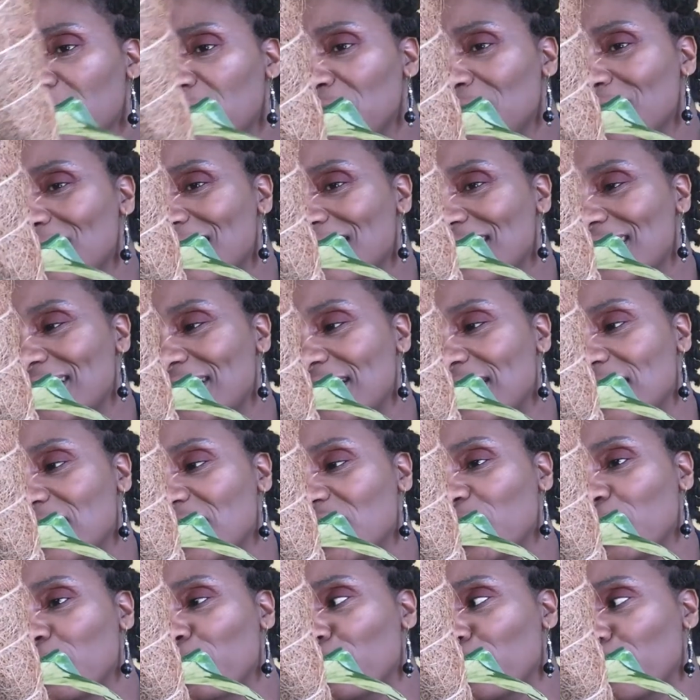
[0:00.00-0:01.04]
you can see the
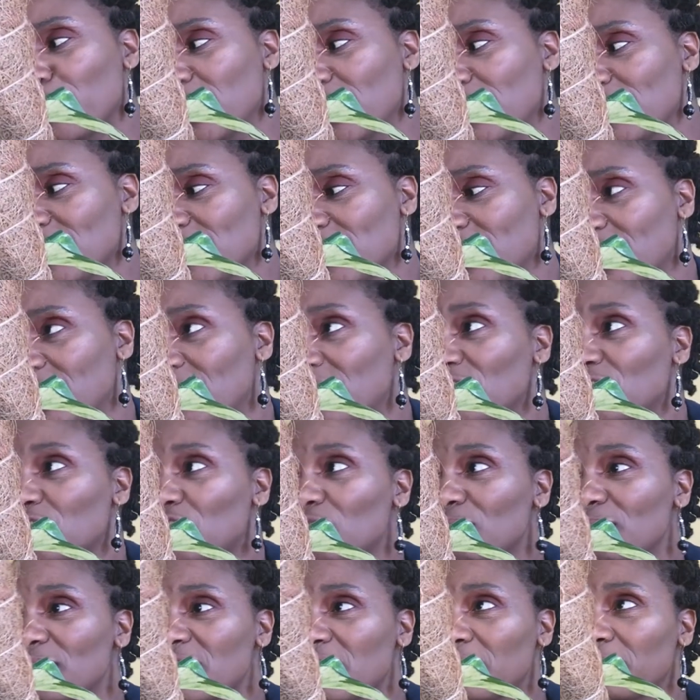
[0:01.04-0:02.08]
difference in
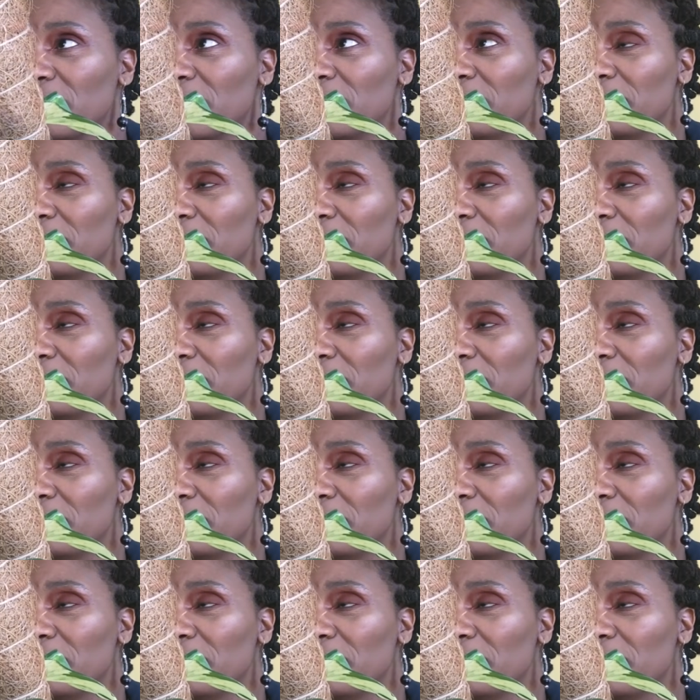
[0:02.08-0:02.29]
terms of the